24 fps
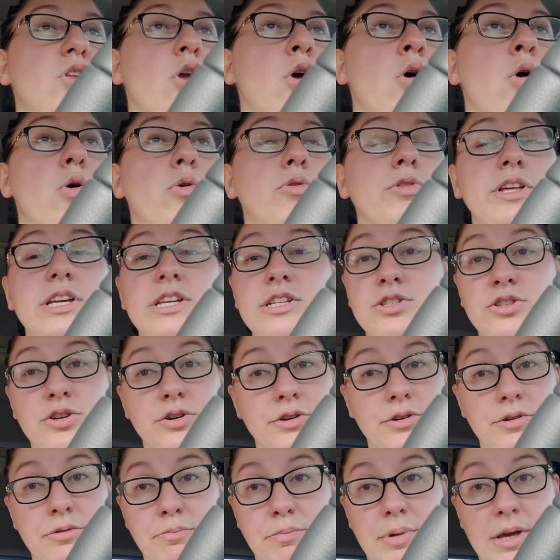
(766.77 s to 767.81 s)
Only
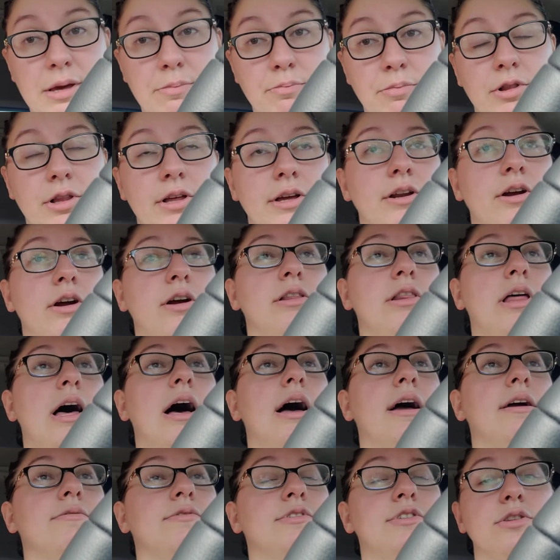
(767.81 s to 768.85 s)
certain people in our
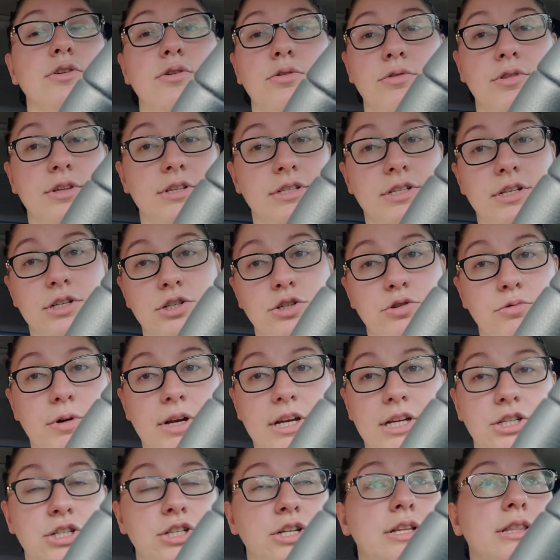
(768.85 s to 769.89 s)
lives know the
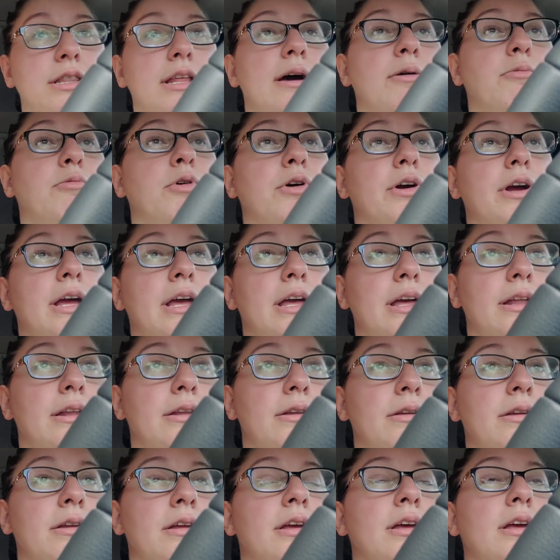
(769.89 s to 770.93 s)
situation that we're
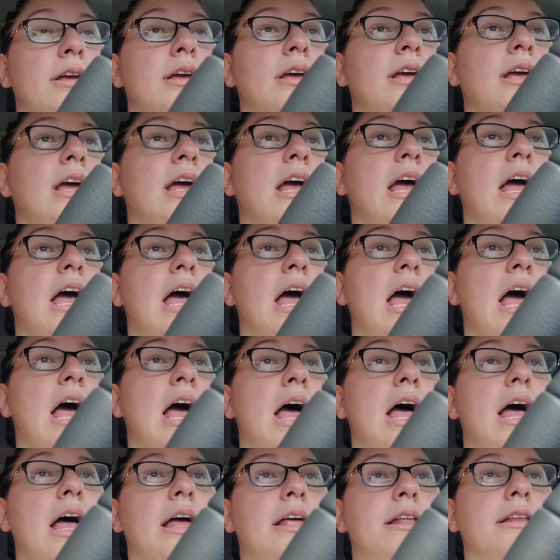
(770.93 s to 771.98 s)
in,
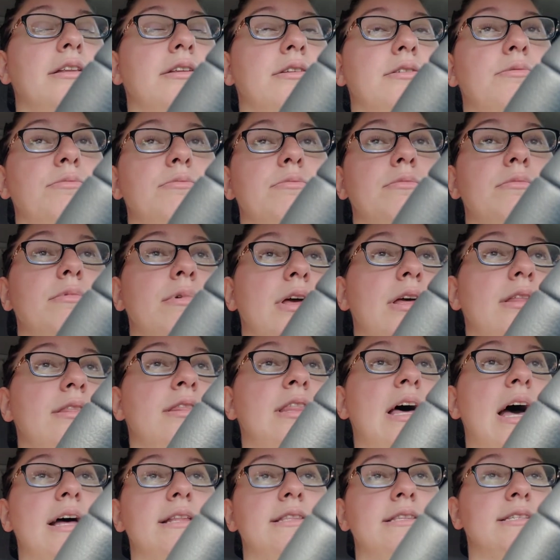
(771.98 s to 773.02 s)
and
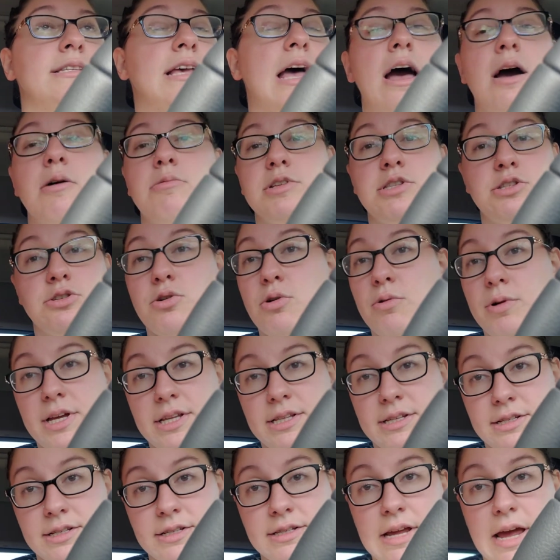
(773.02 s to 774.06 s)
that's how it's going
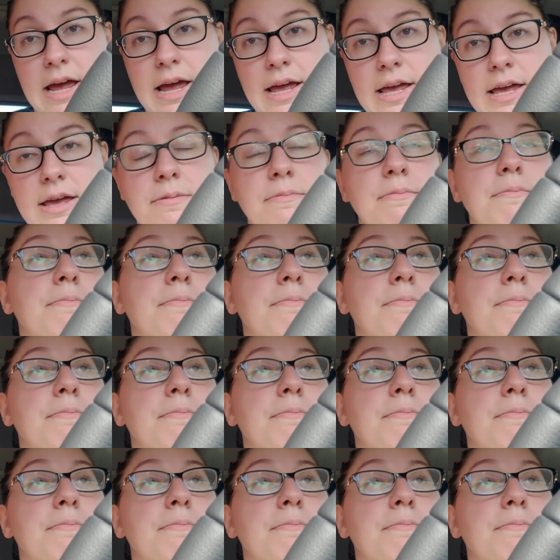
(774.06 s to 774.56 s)
to stay.